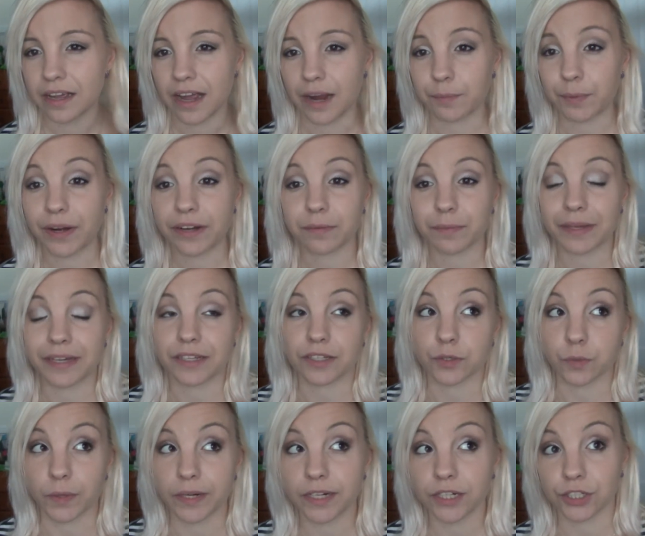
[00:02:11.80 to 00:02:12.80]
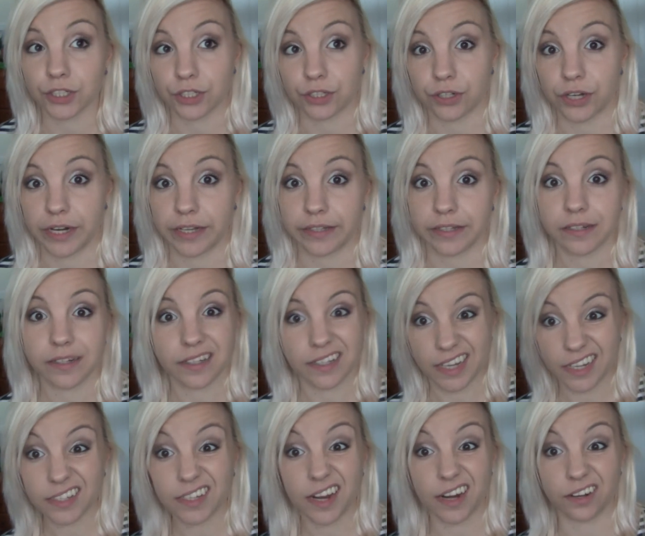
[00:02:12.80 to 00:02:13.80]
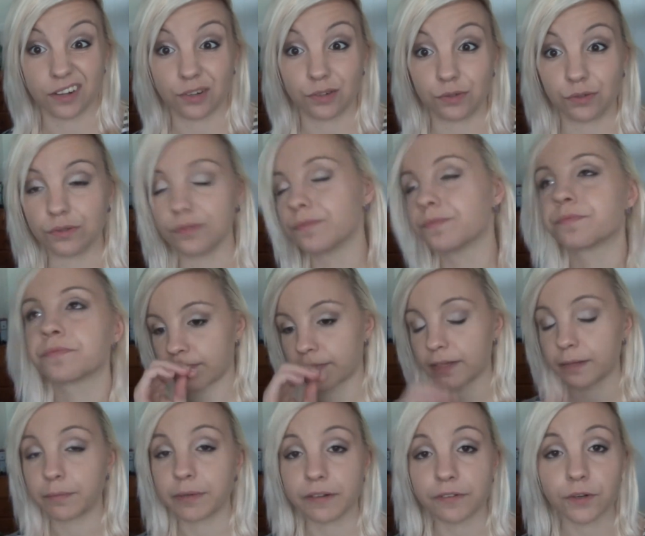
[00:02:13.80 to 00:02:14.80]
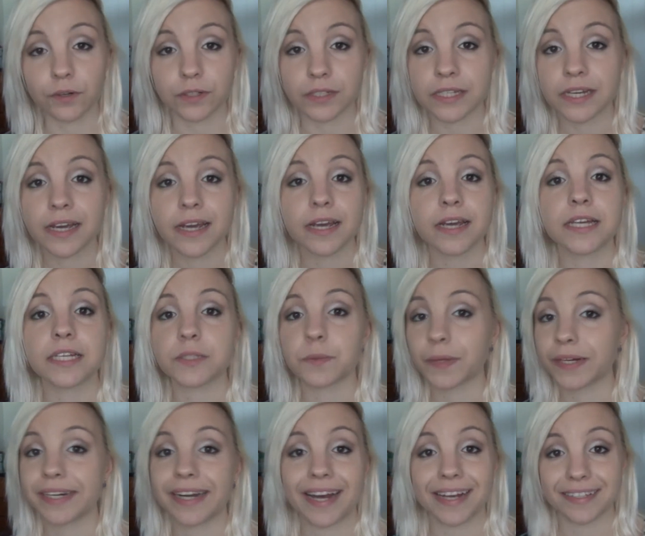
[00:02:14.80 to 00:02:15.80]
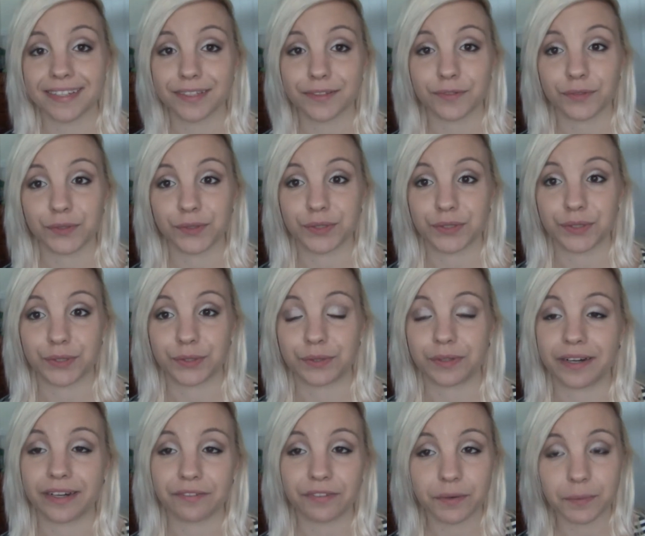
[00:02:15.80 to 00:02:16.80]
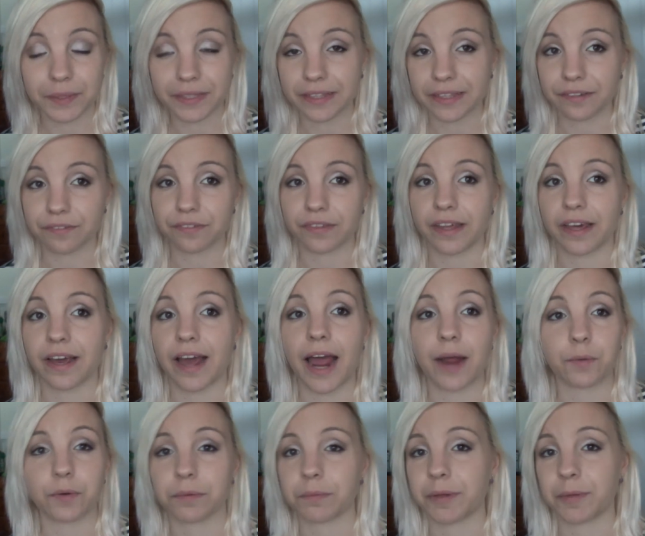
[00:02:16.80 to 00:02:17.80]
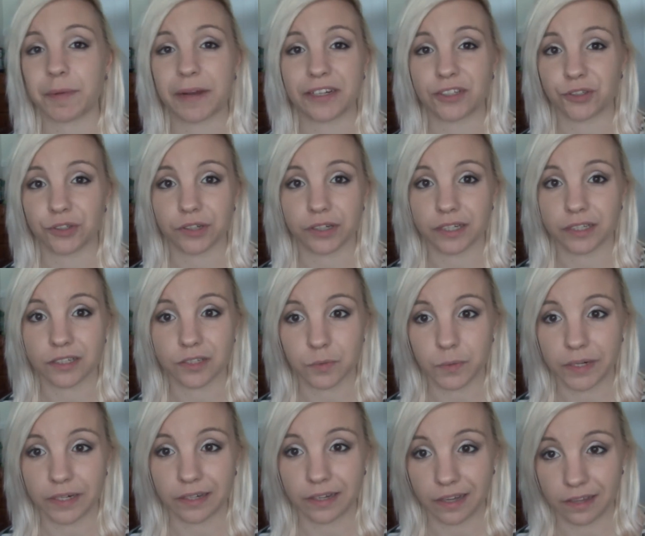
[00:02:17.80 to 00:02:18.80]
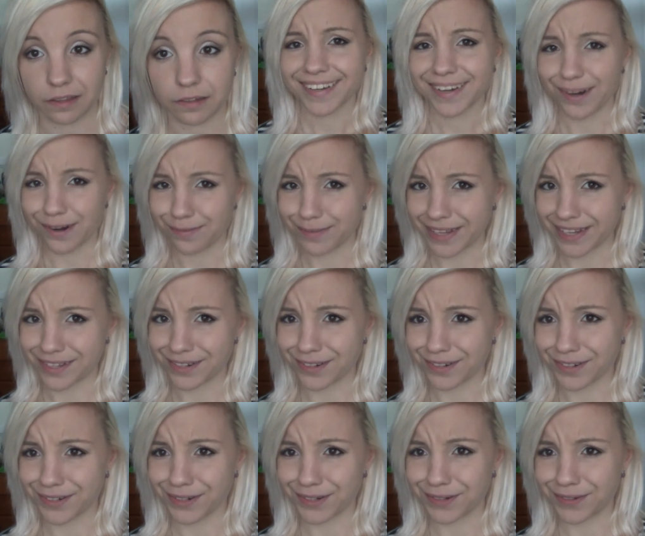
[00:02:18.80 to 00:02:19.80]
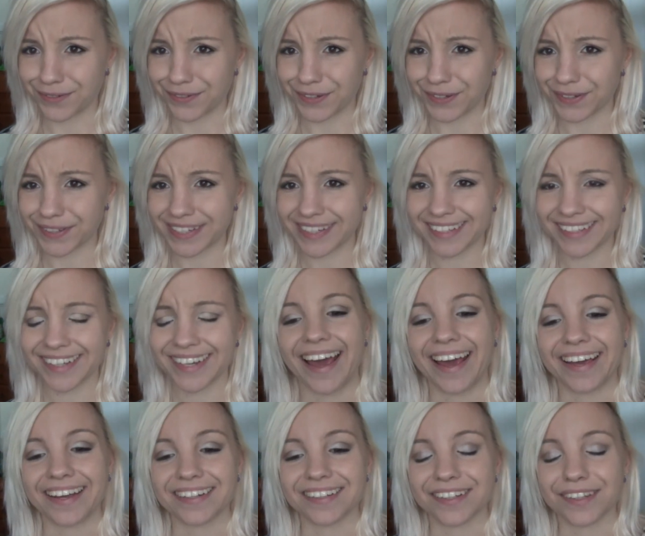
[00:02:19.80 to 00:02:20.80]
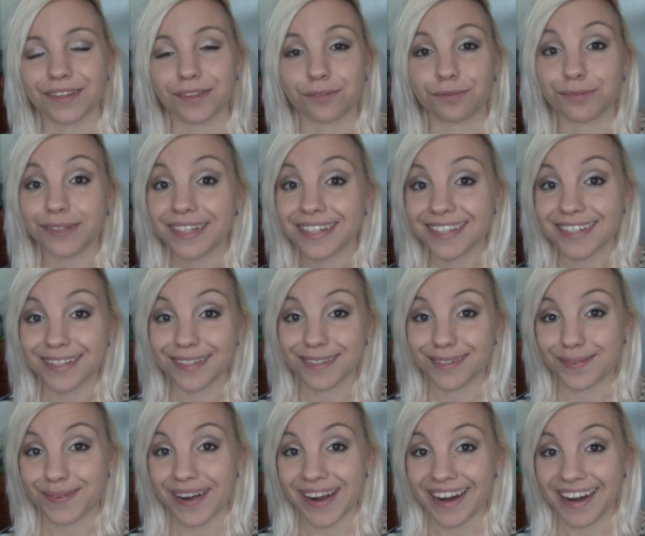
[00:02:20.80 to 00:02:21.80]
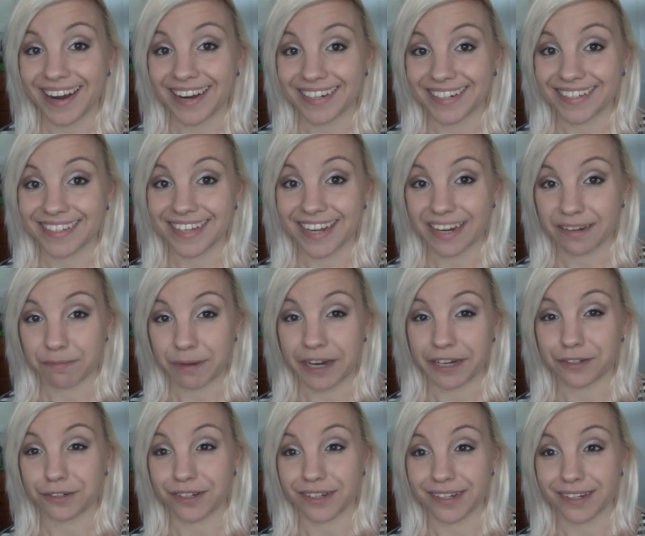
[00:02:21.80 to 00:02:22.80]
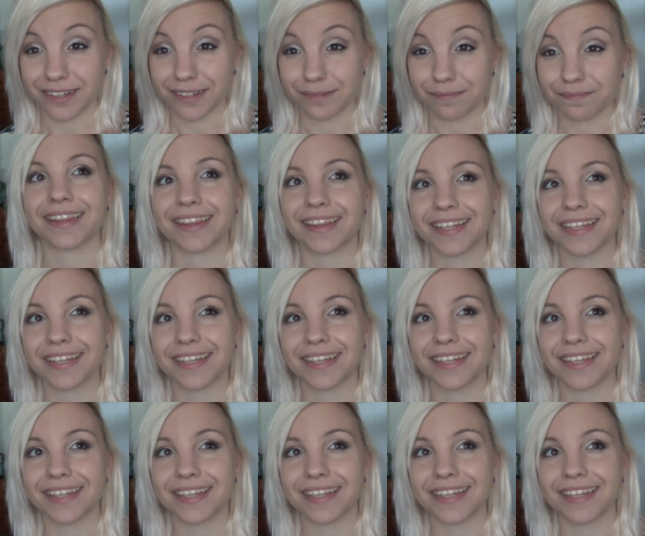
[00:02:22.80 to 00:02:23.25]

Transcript: I'm proud of being a Swedish Australian, because that's kind of cool. But of course, Sweden has its flaws too, and if I went and lived there, I wouldn't be patriotic to Sweden either. Hope that's not too confusing. And the reasons why I dislike patriotism.